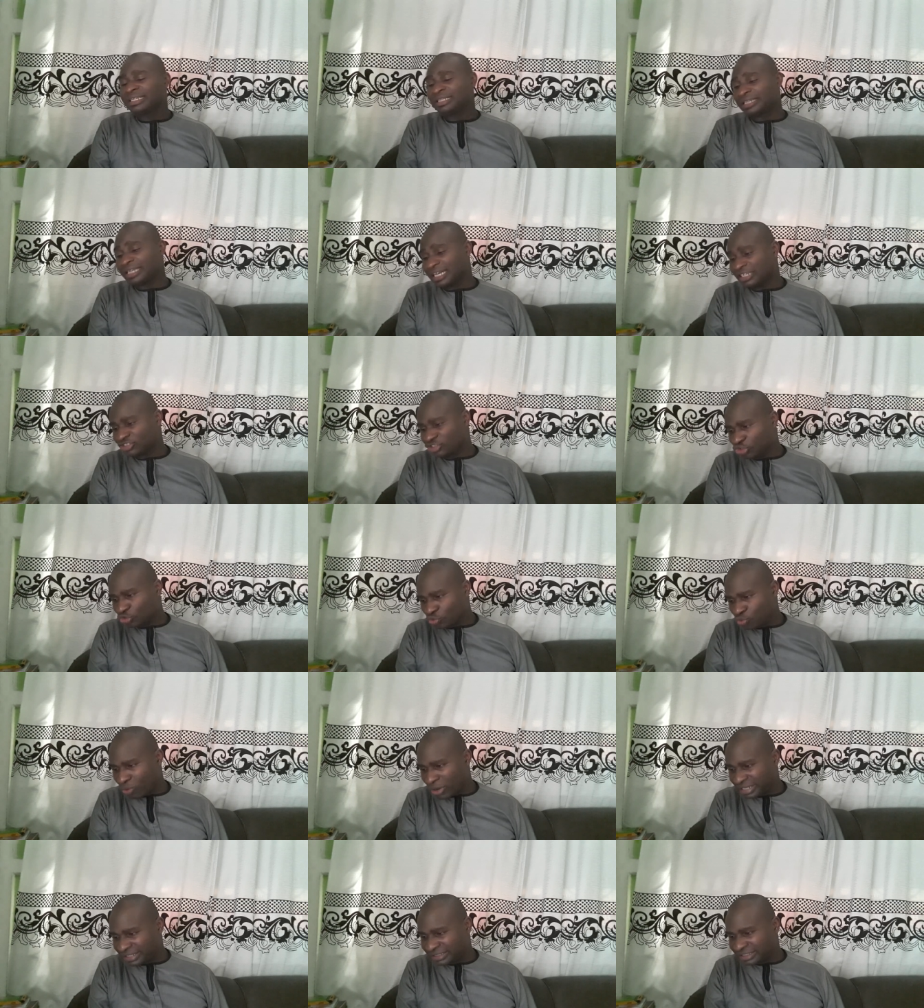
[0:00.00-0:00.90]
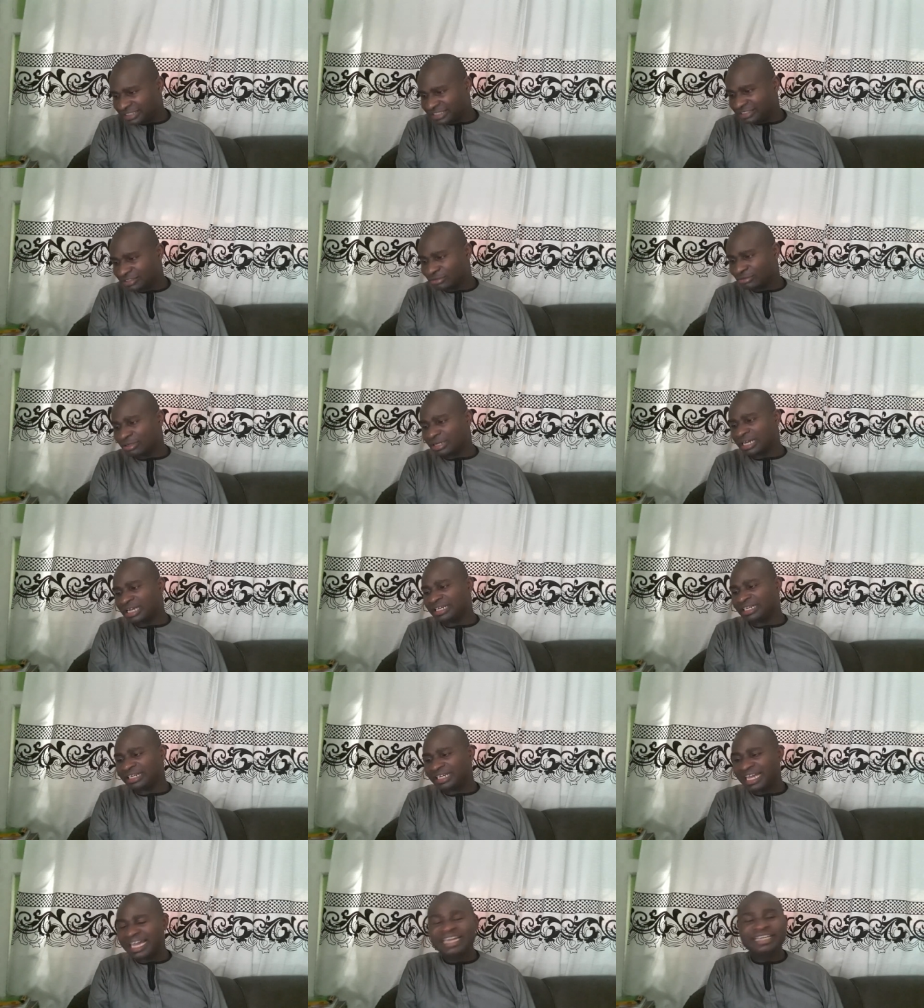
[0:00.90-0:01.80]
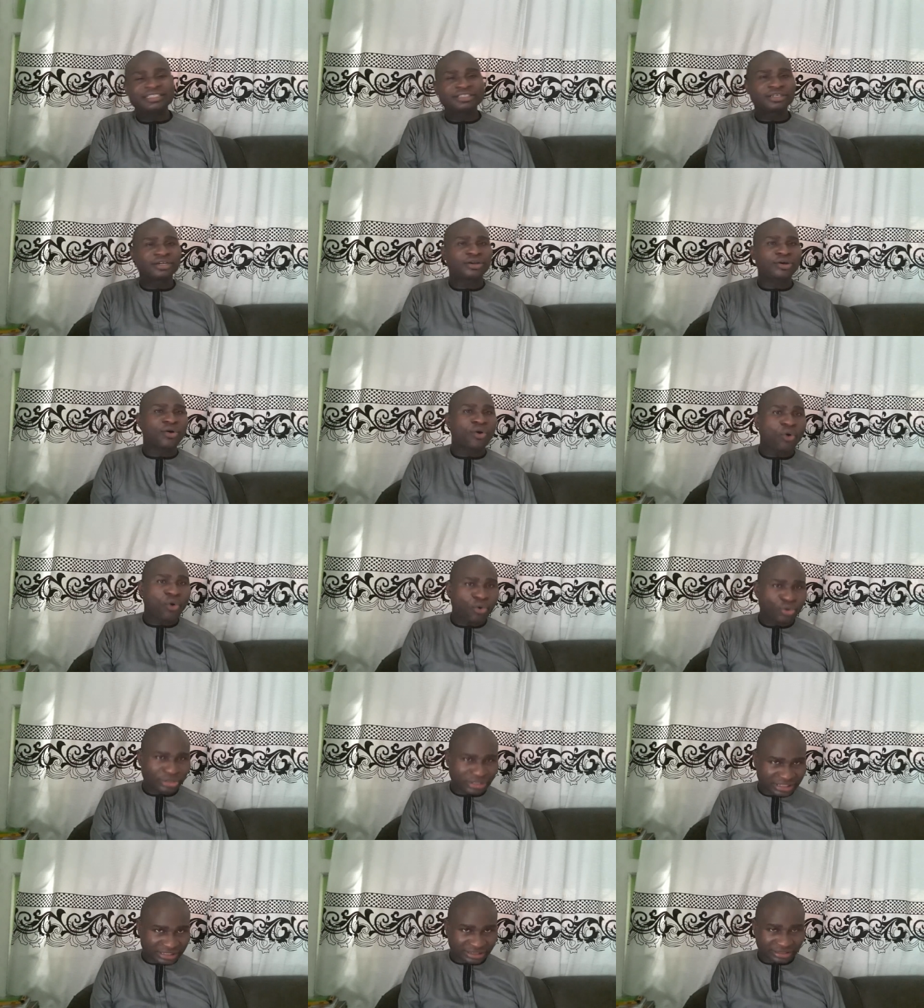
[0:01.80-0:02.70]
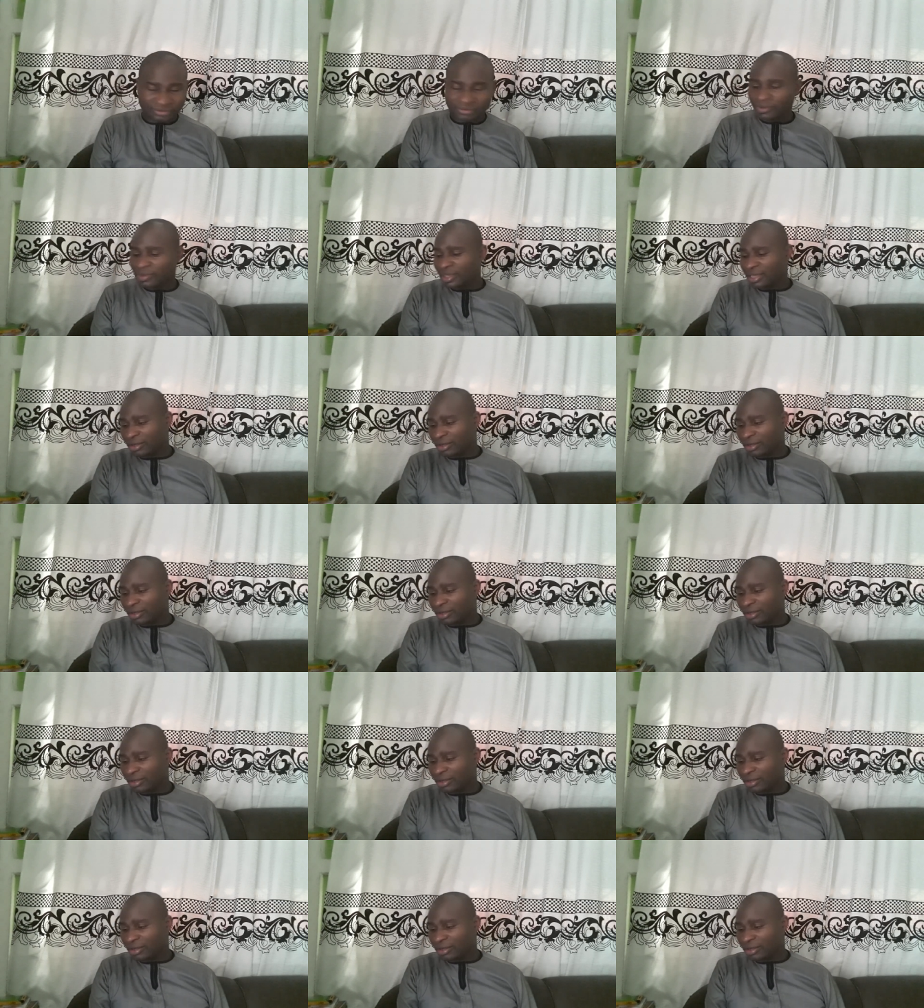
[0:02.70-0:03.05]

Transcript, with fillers: That's 20. You can learn coding